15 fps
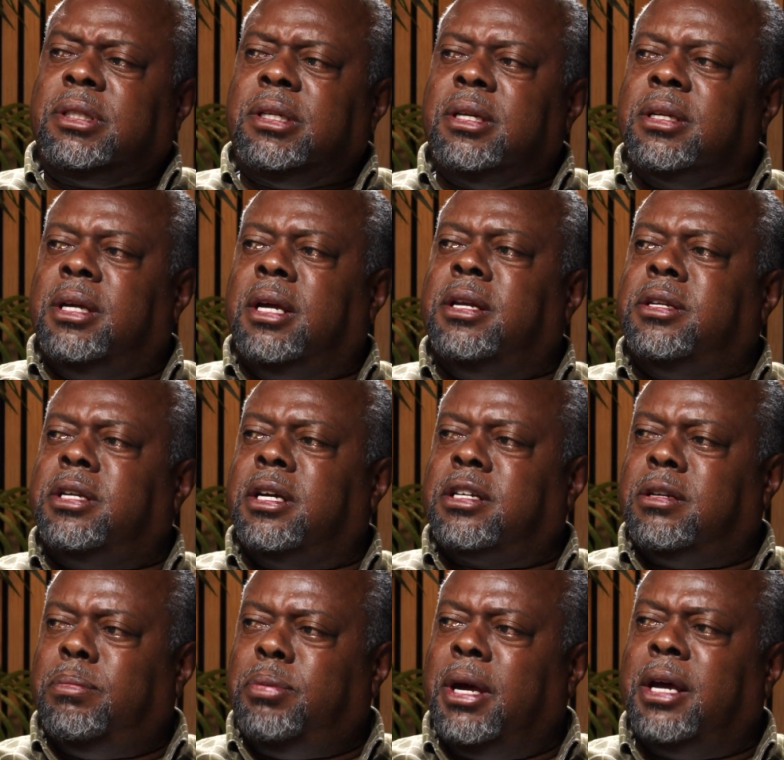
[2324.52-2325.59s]
Insects,
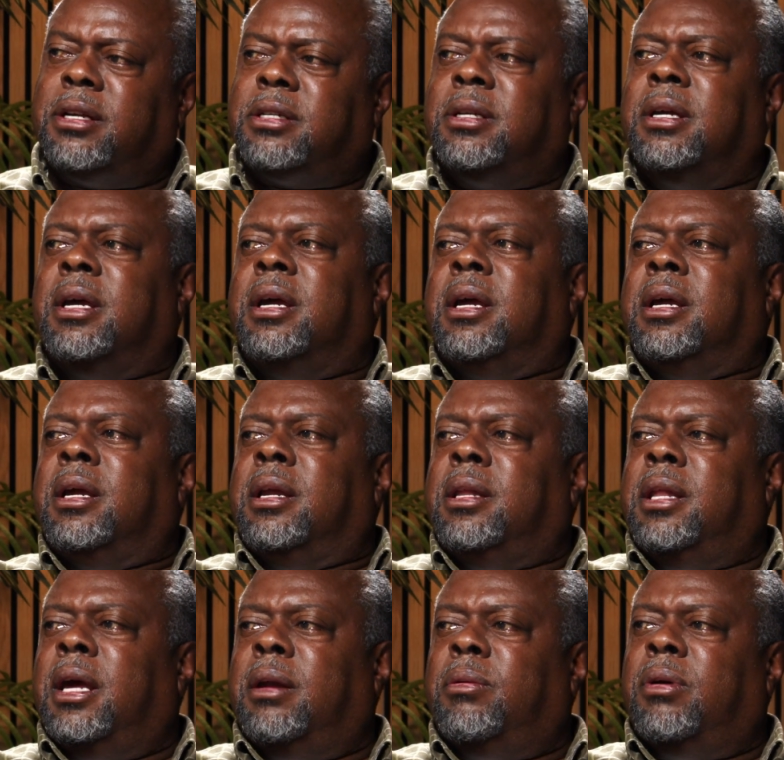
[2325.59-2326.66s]
pests
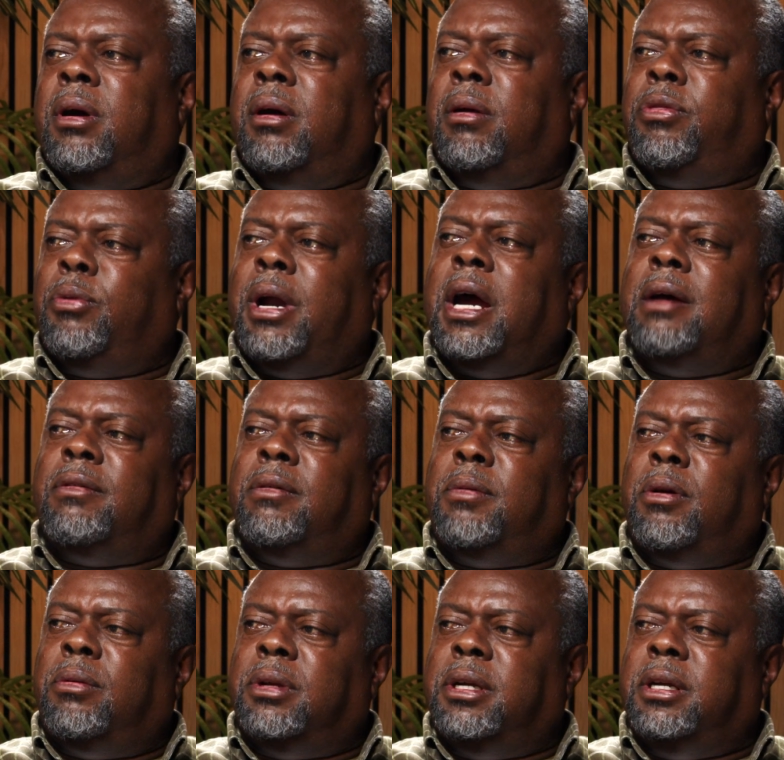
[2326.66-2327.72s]
that thrive
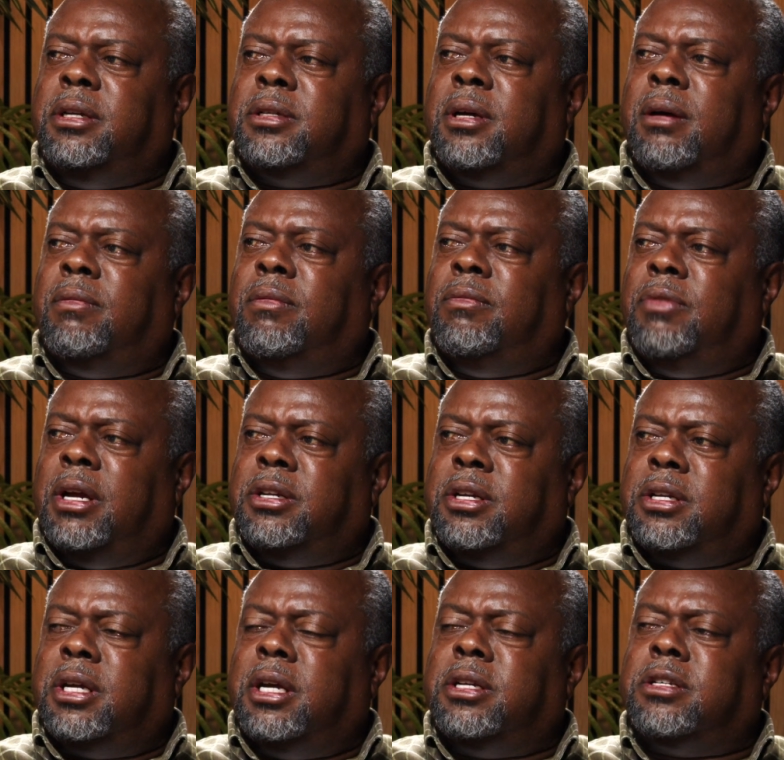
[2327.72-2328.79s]
on these
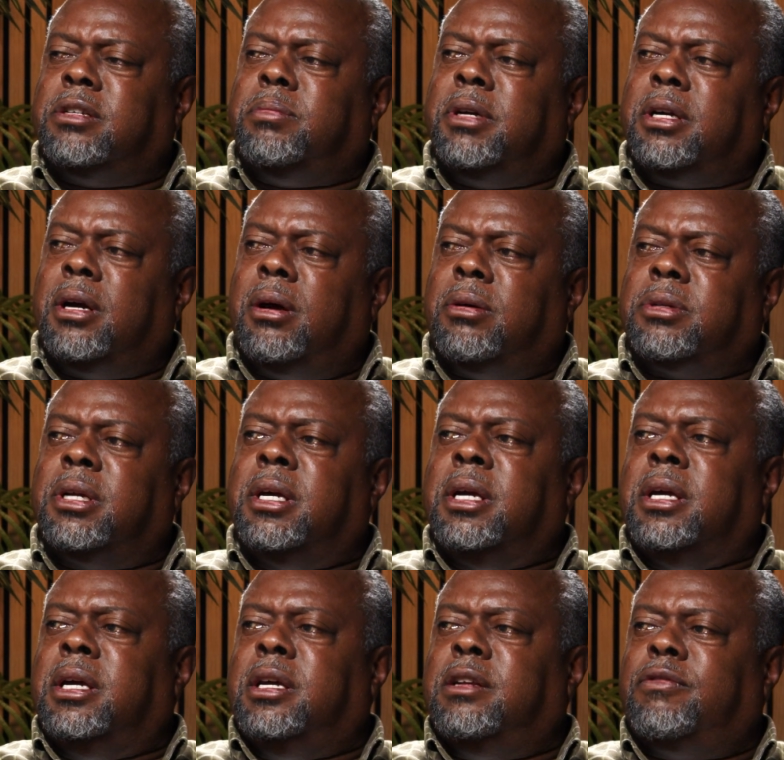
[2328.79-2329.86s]
vegetations because
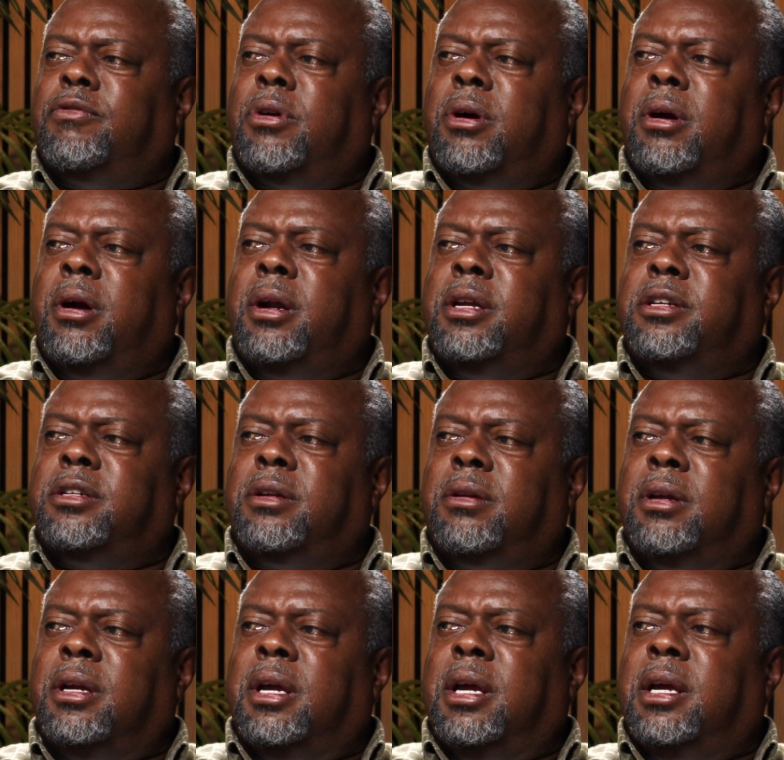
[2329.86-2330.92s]
it's foreign,
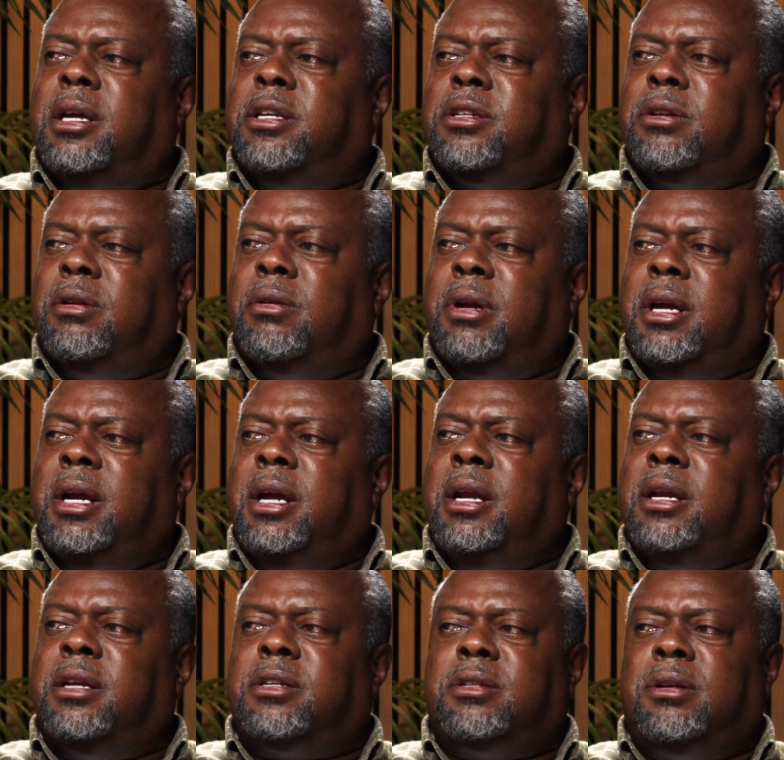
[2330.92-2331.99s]
it's green,
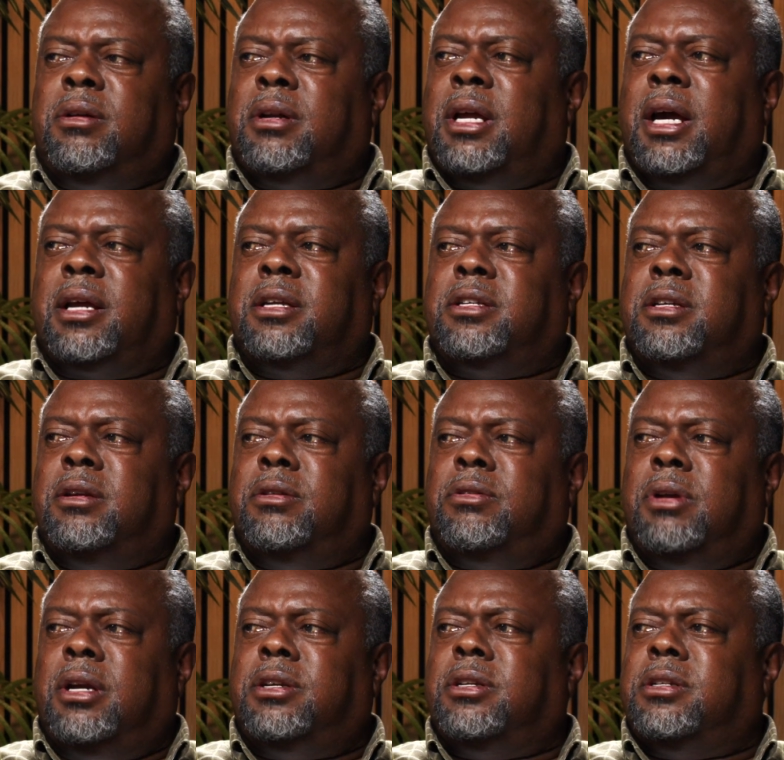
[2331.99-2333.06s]
it looks like it's
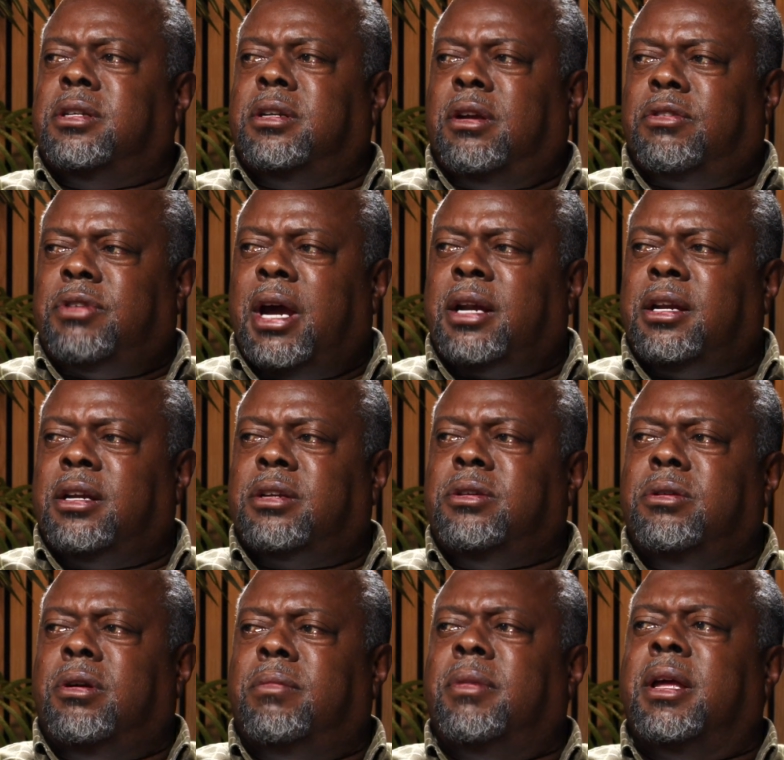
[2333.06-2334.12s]
nutritious, it's attracted to
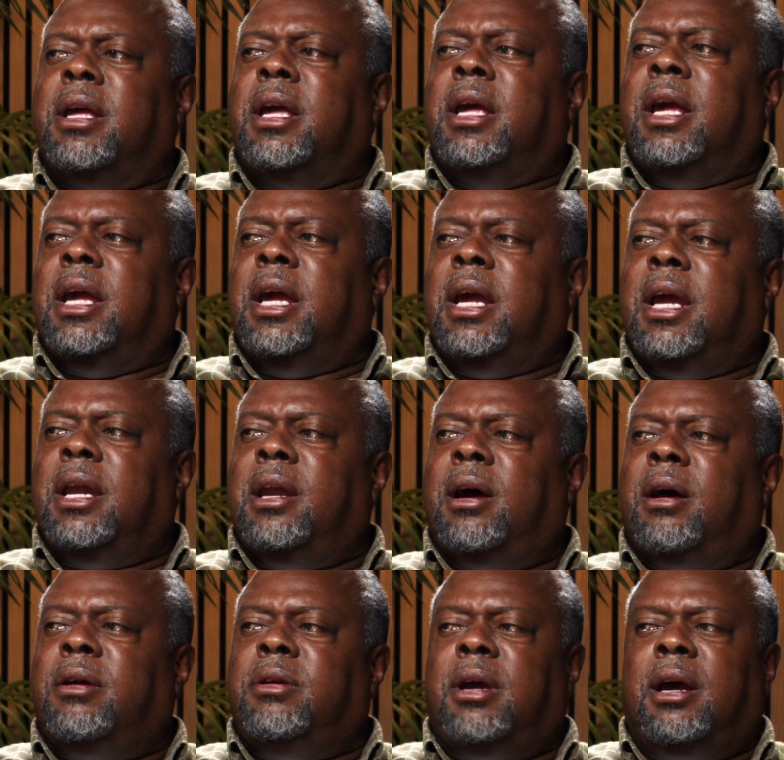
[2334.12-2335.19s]
them, and
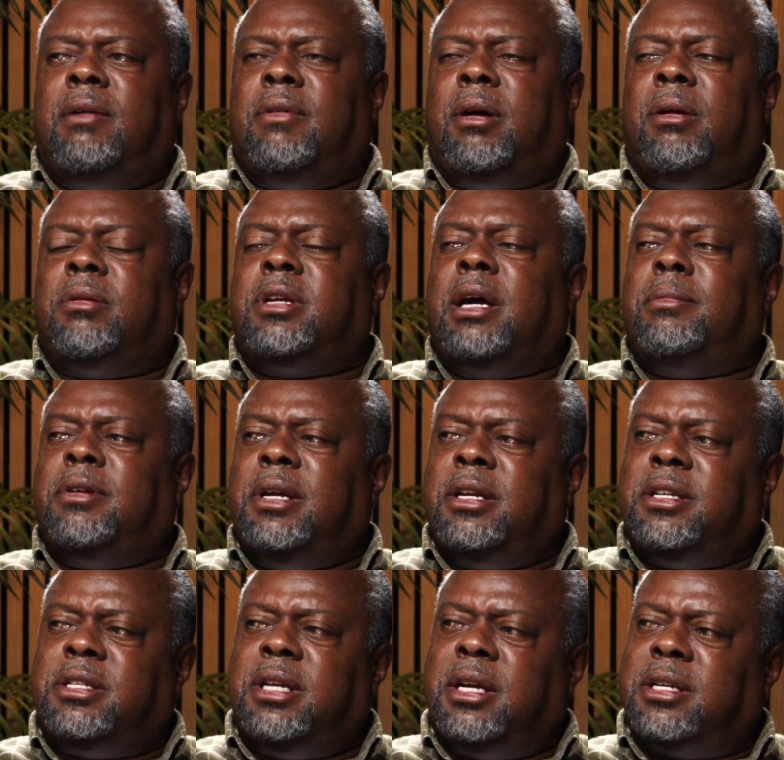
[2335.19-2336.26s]
you have all type of
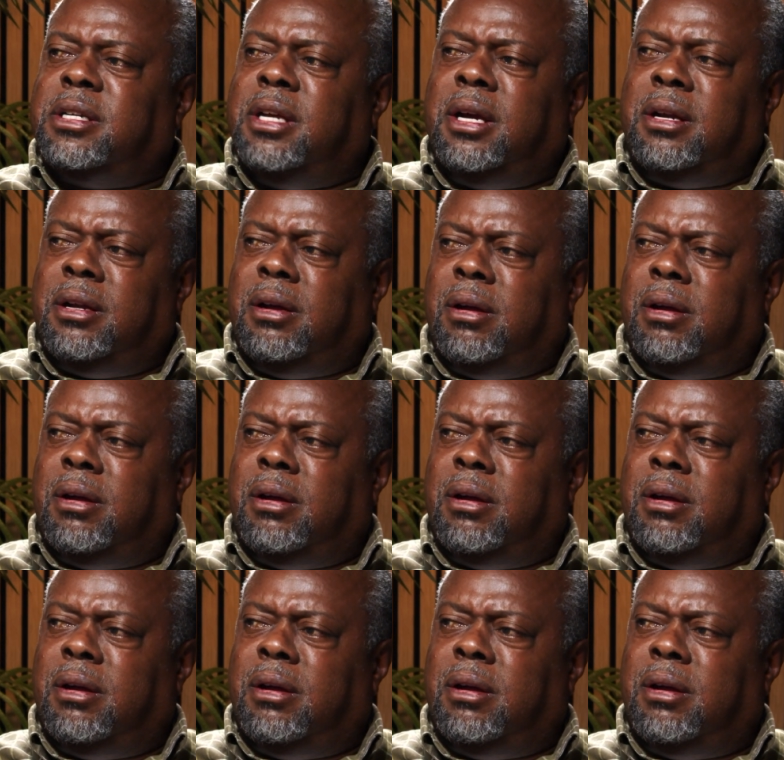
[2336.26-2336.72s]
insects that